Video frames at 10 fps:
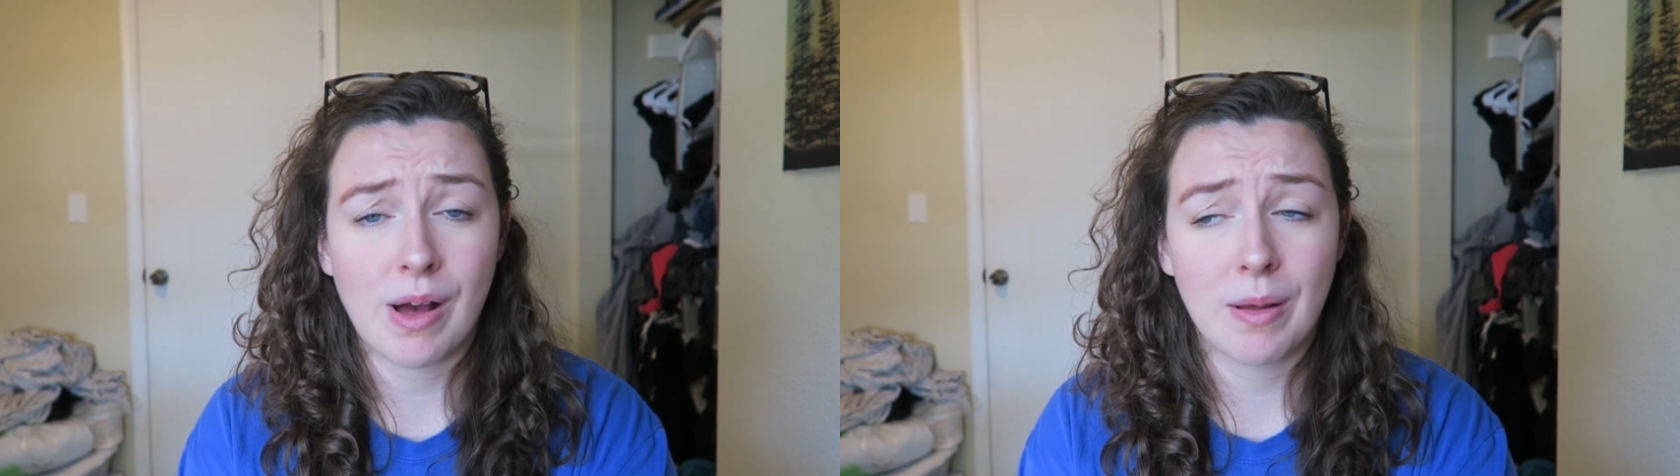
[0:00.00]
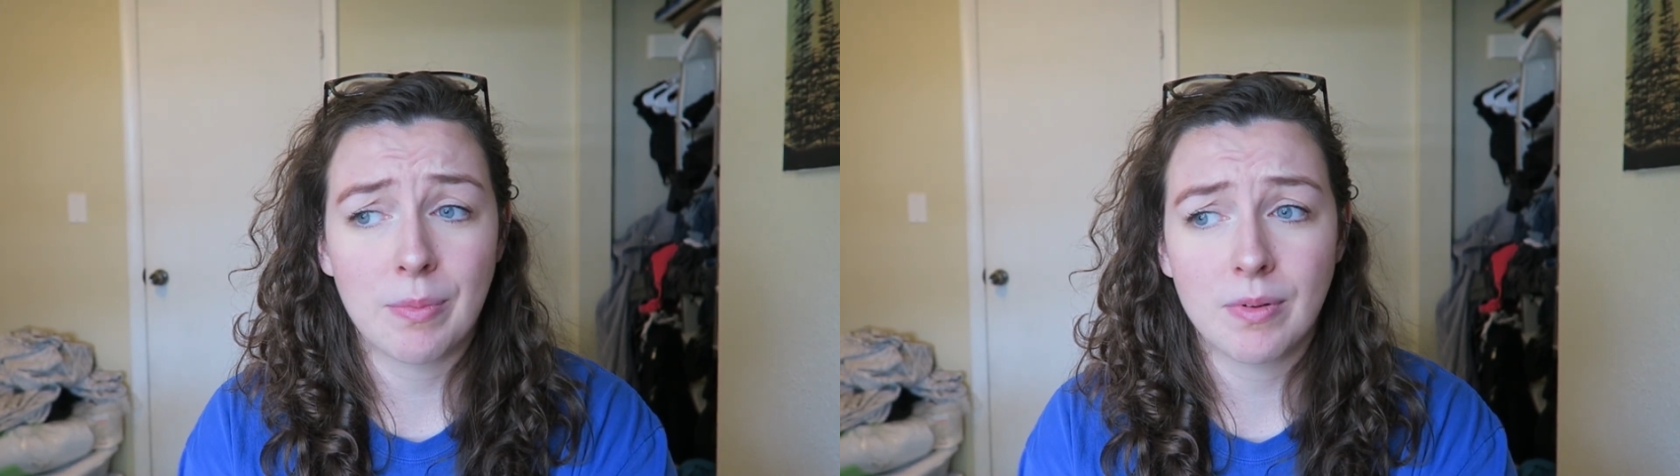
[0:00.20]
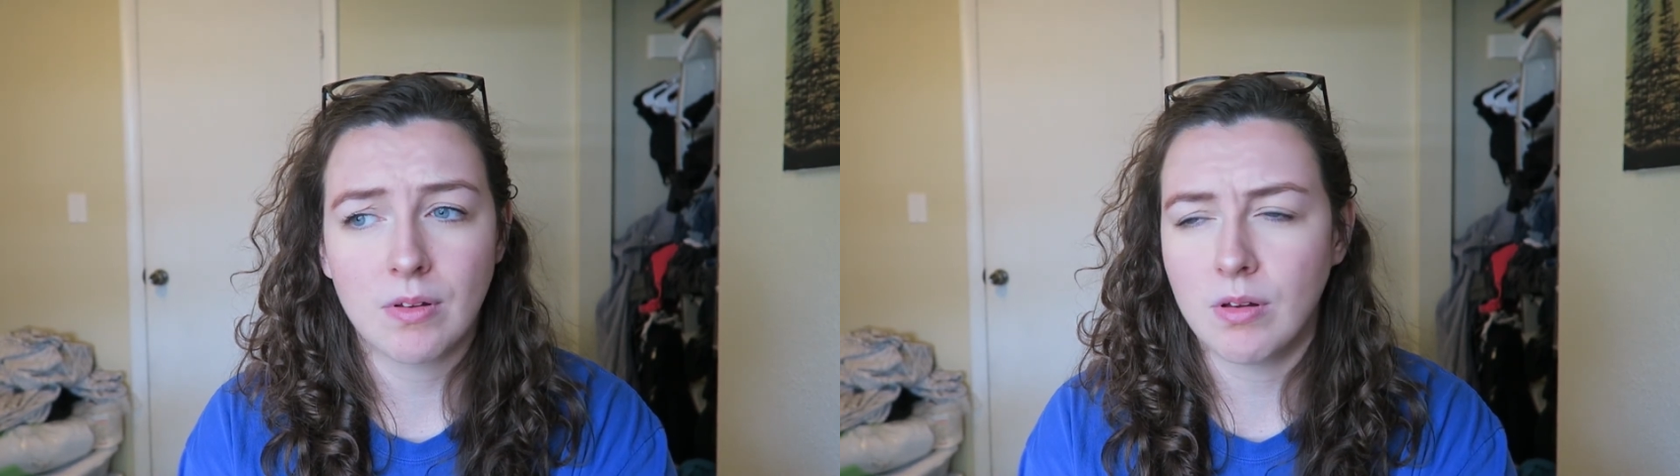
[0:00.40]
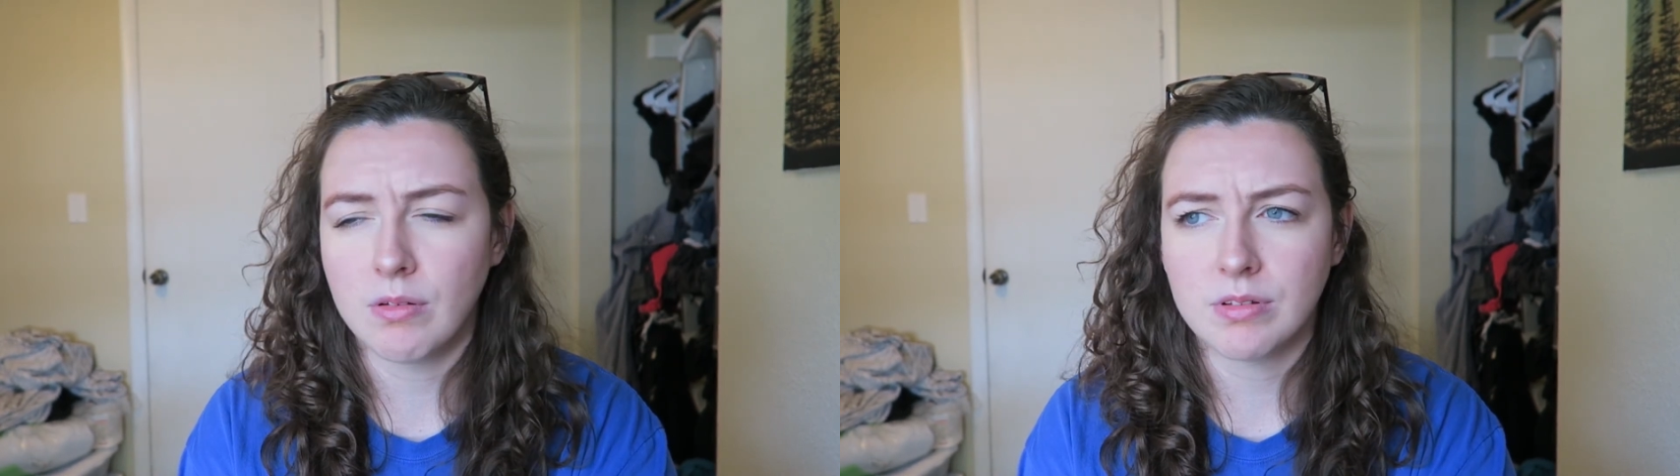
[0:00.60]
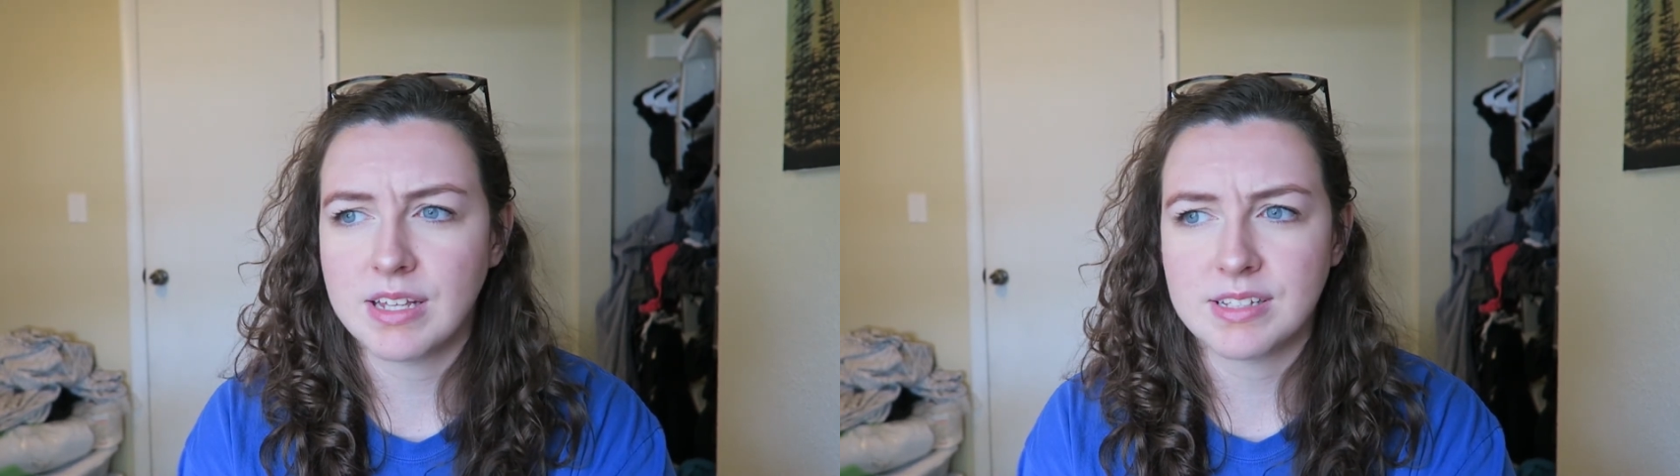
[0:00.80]
up.
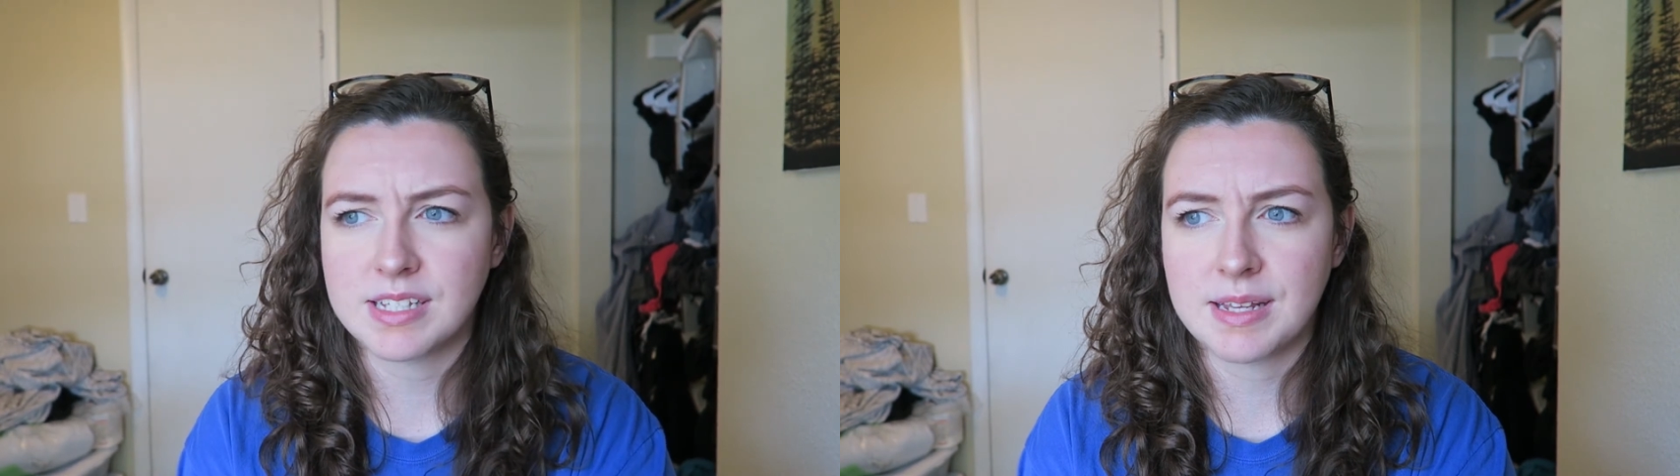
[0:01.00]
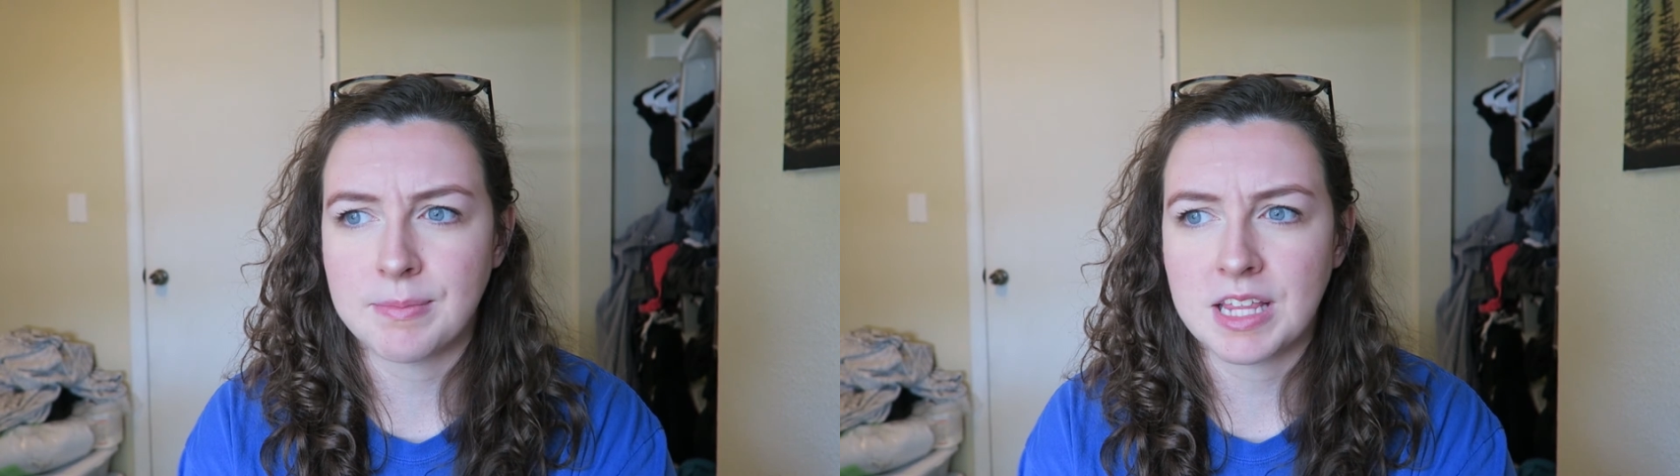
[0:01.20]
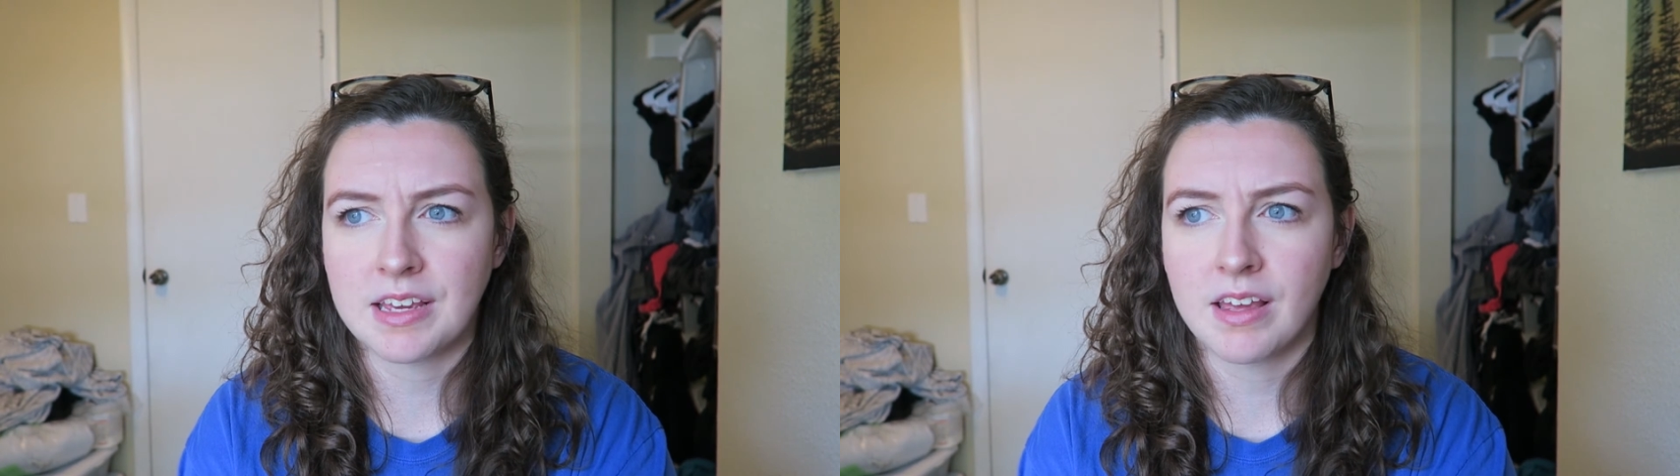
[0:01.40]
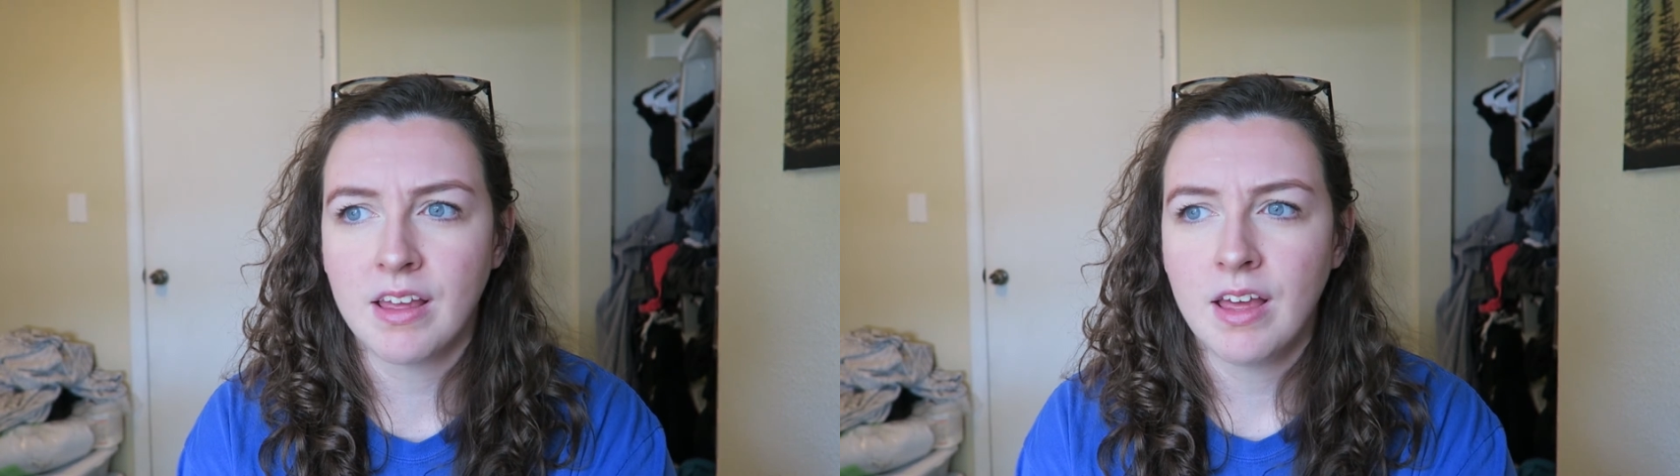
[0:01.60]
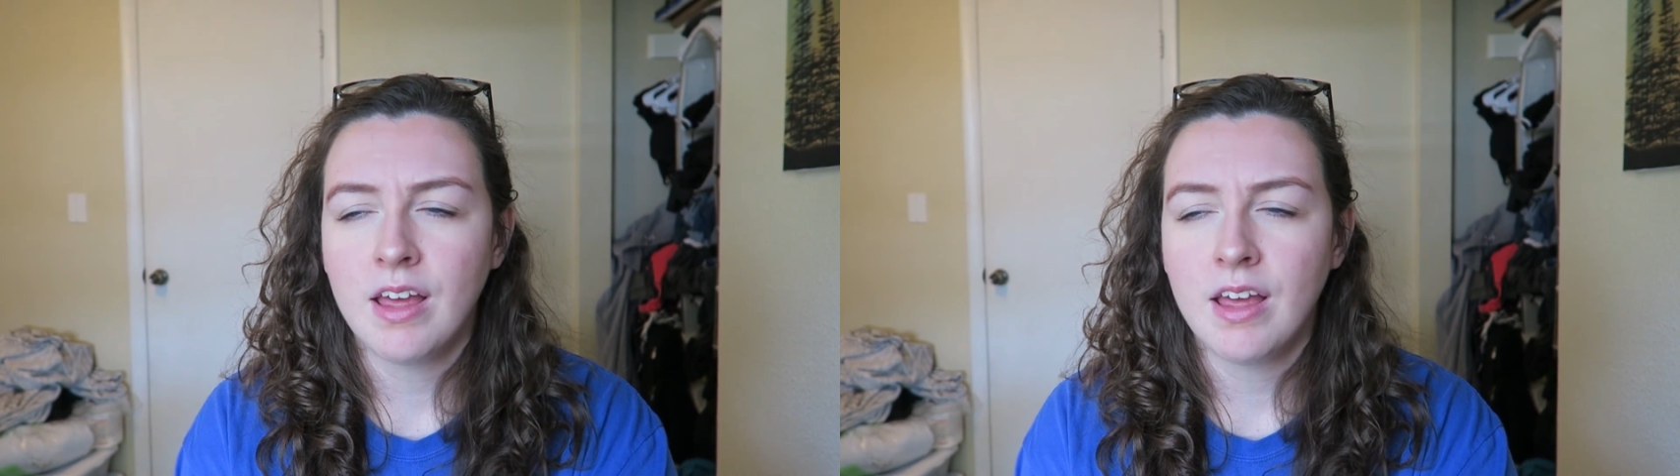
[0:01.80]
Oh, that's the same thing.